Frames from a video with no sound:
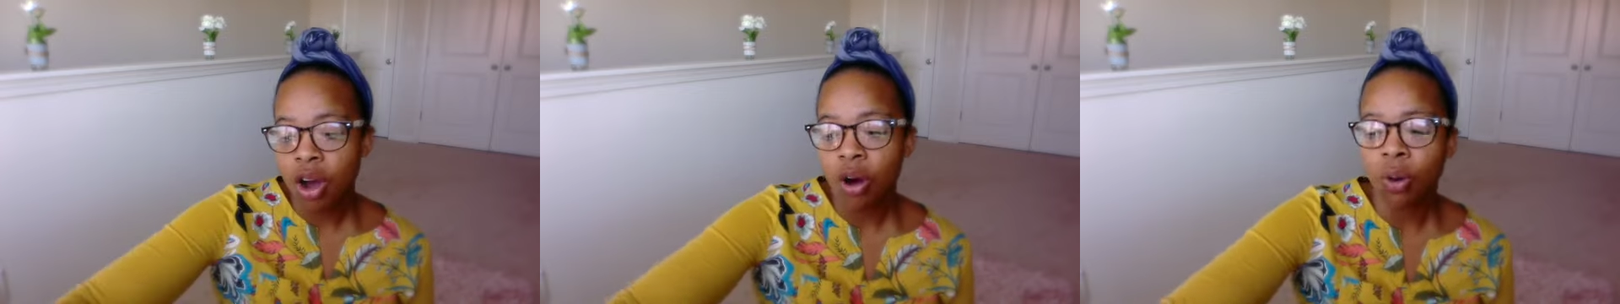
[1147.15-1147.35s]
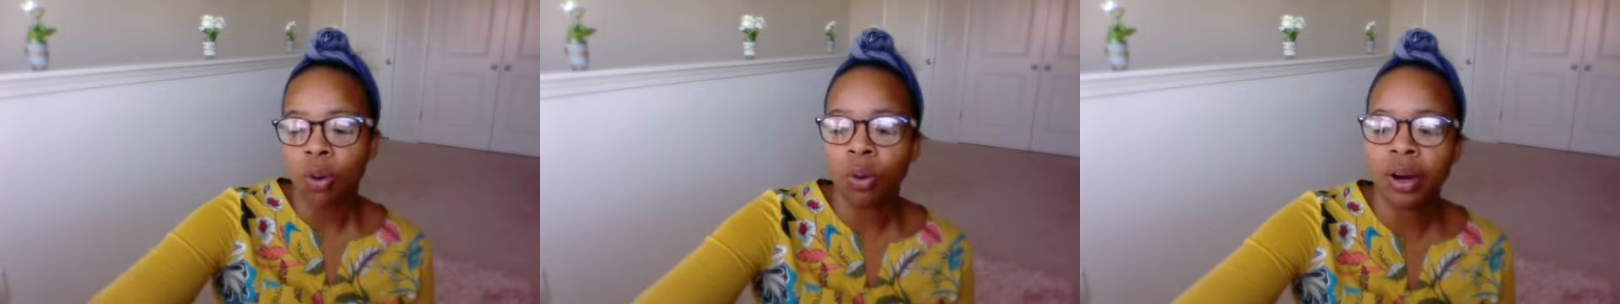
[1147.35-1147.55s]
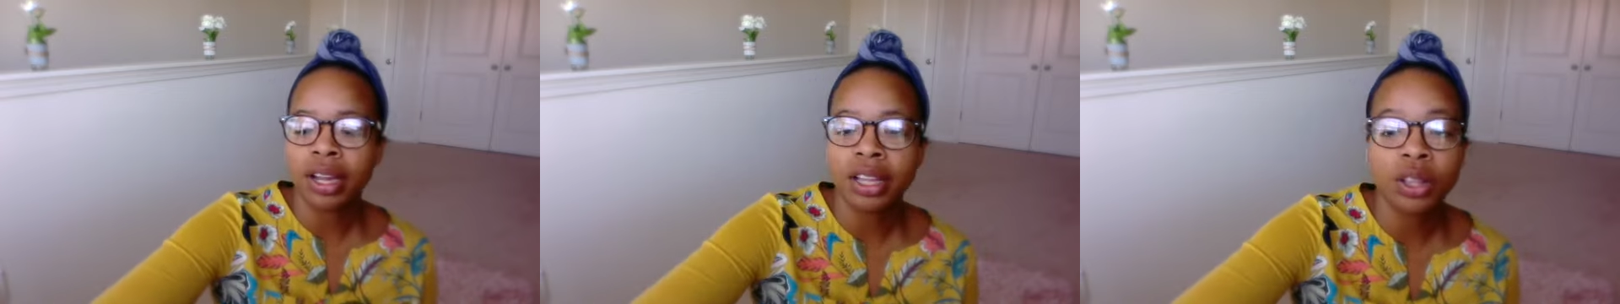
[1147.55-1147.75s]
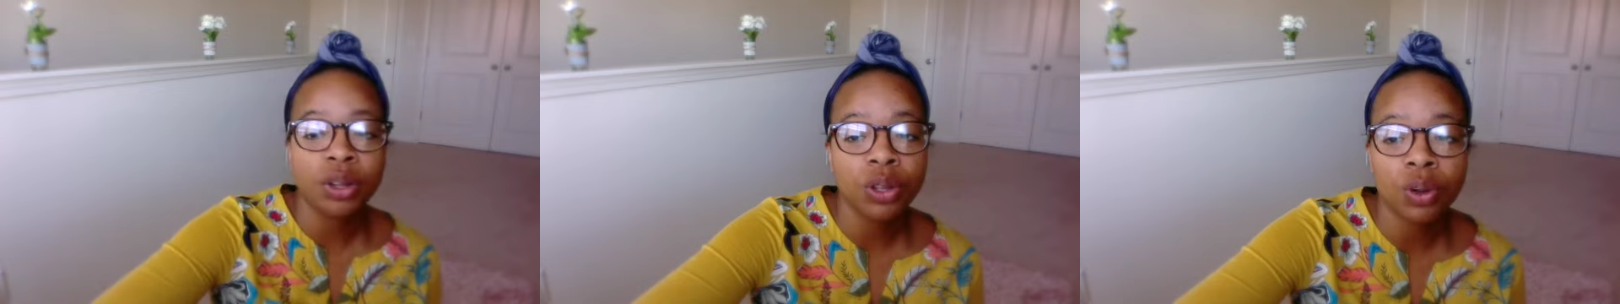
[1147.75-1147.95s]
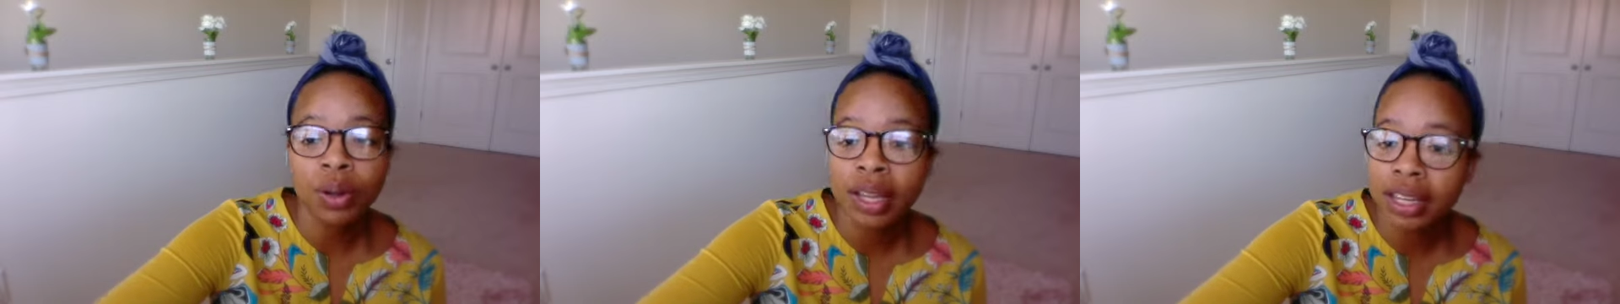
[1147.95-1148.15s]
Or either
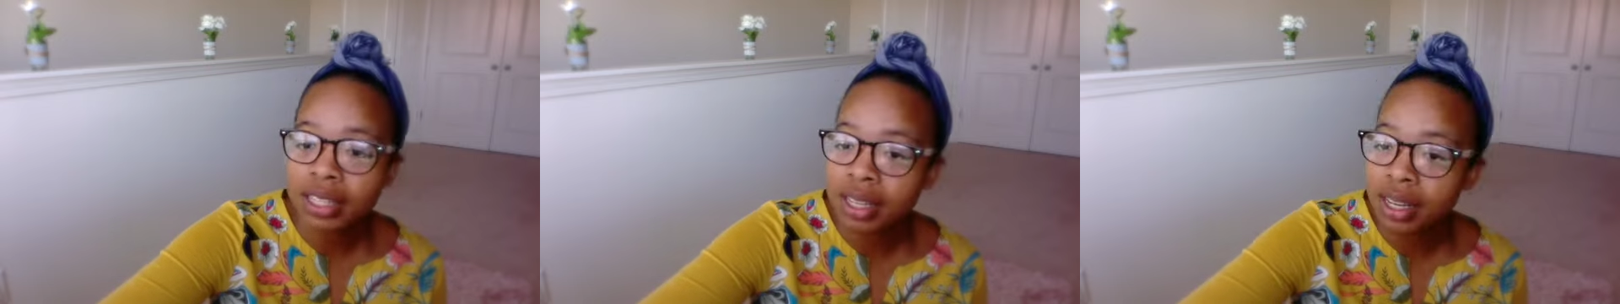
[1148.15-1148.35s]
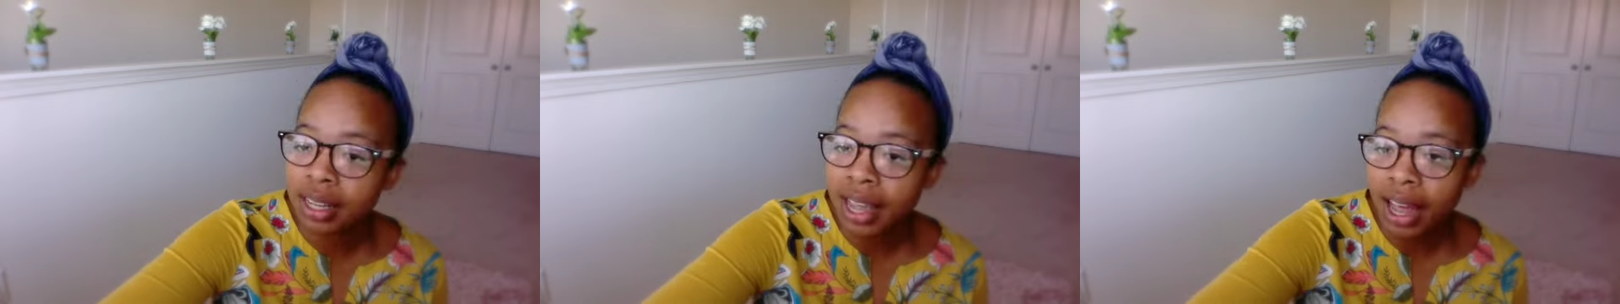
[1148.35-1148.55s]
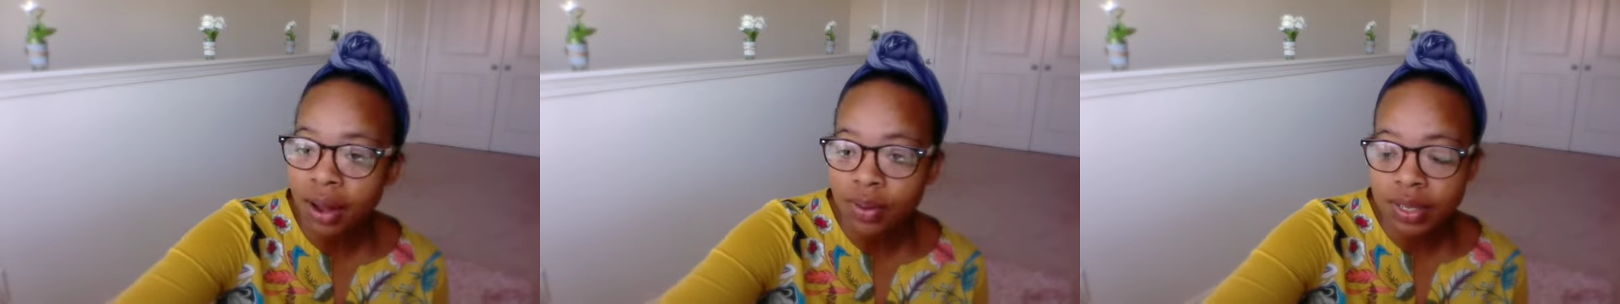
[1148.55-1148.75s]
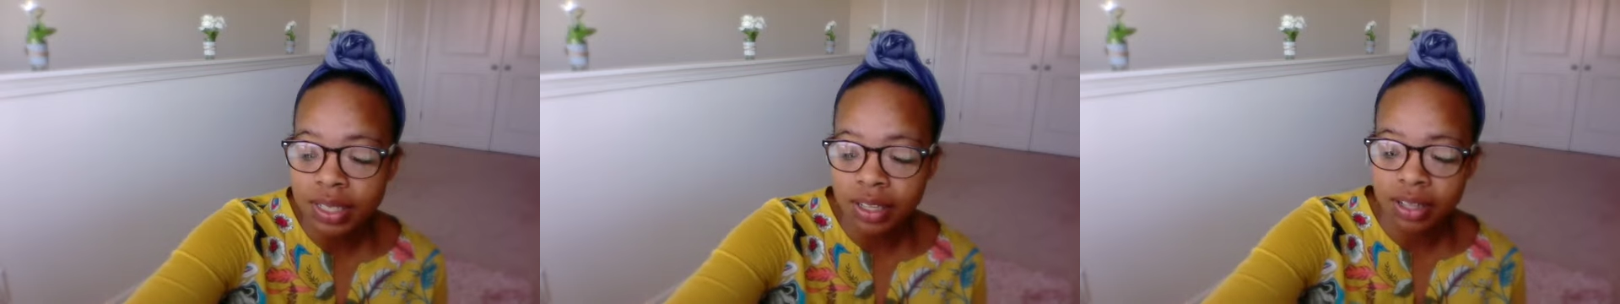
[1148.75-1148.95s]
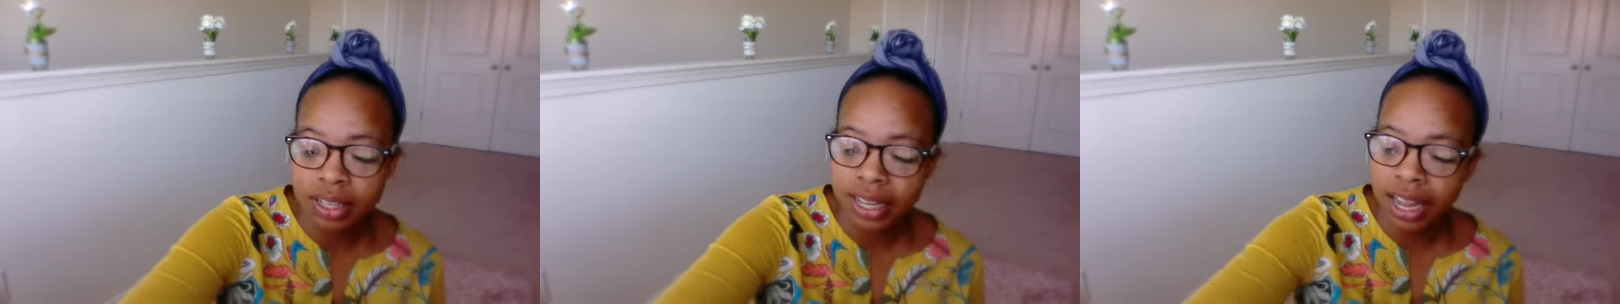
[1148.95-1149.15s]
you'll get to the
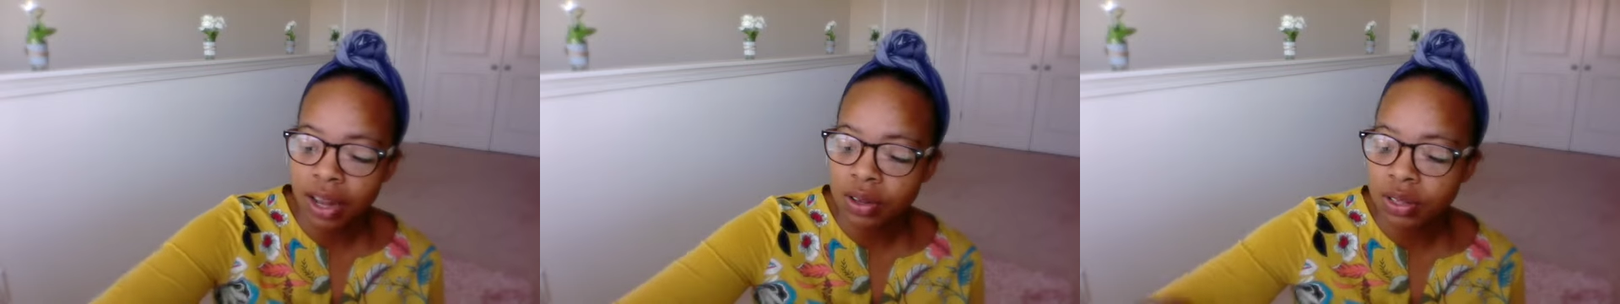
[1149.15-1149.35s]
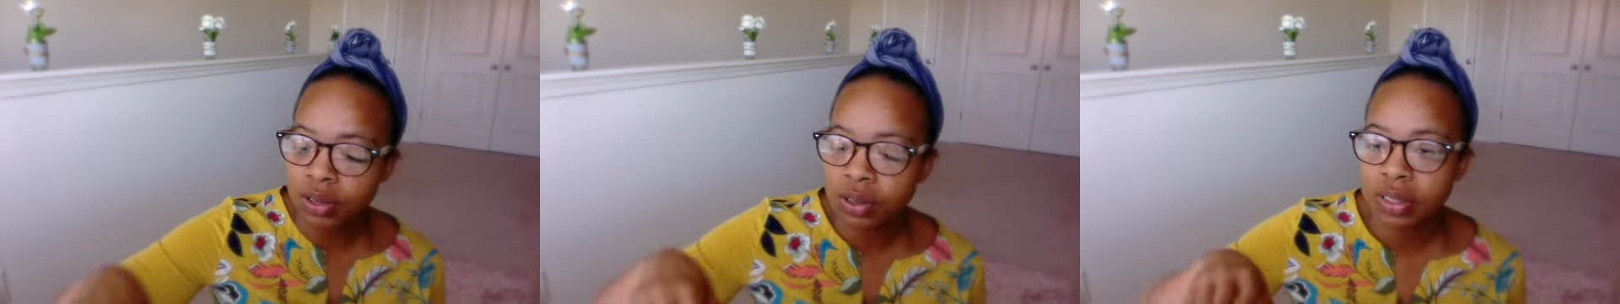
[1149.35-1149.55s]
counselor